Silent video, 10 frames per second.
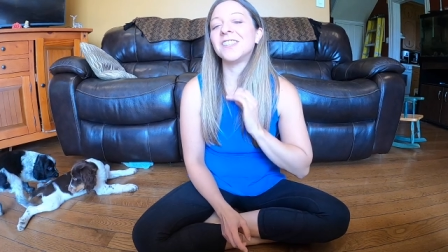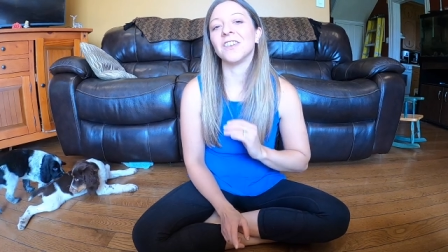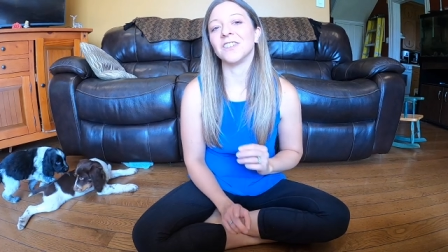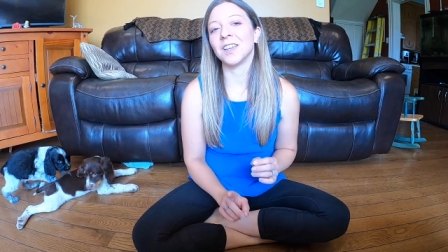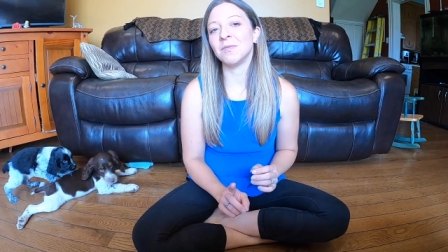
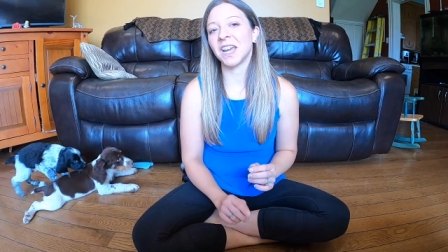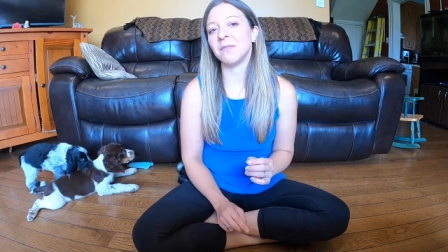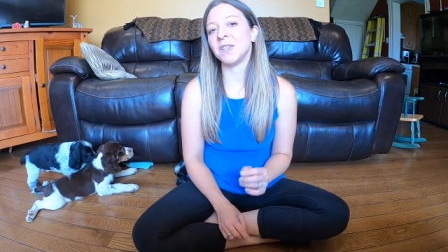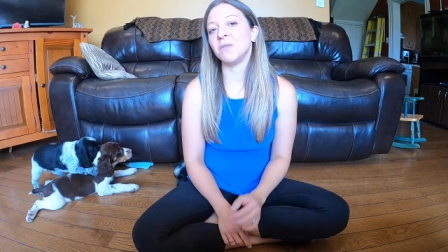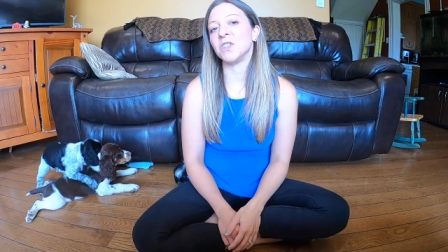So
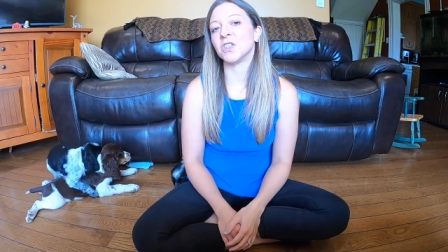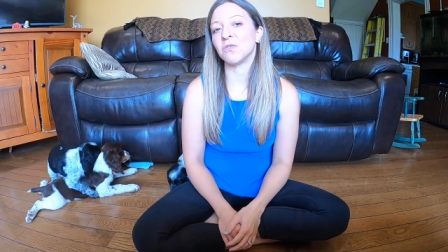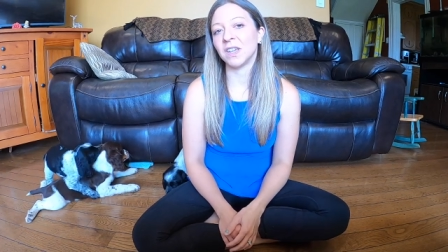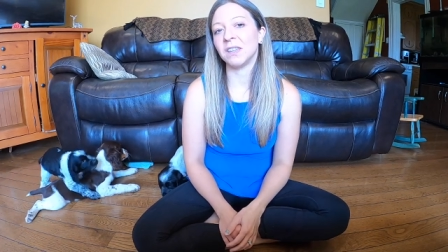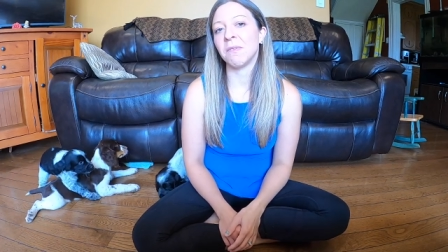sometimes he would
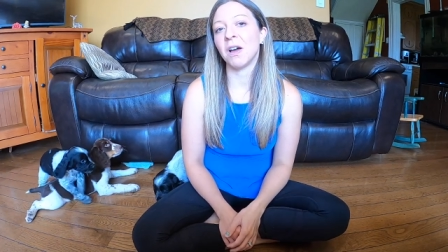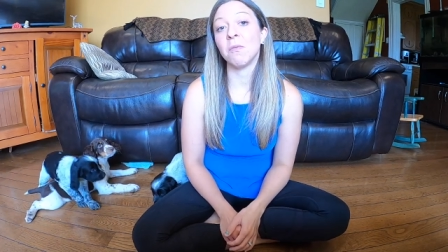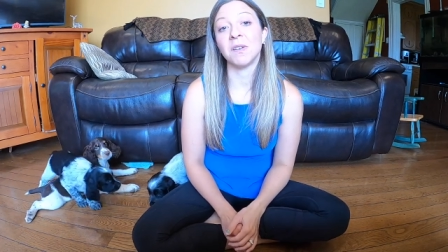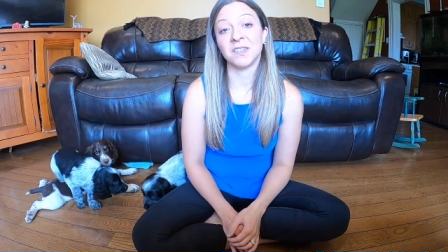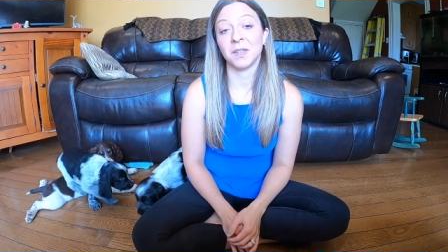just ring the
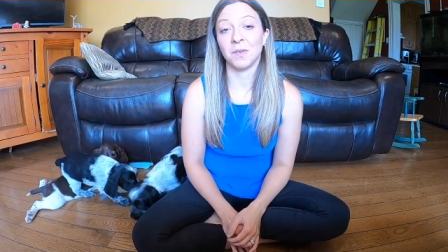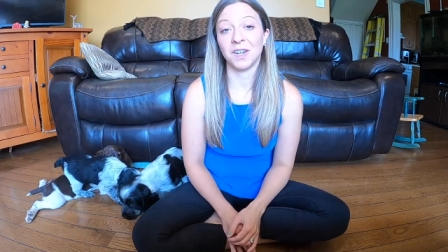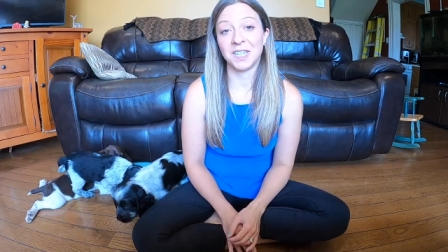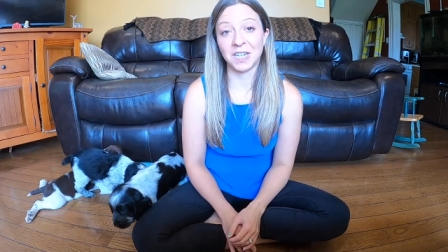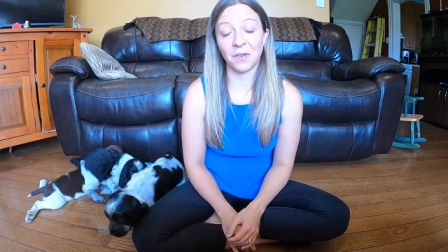bell because he
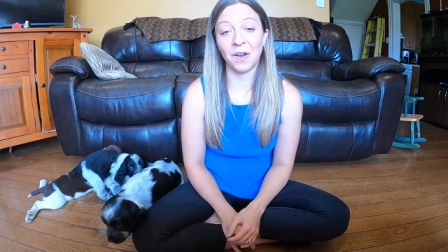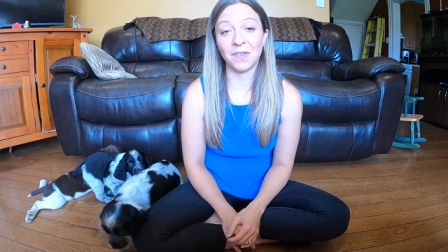wanted to go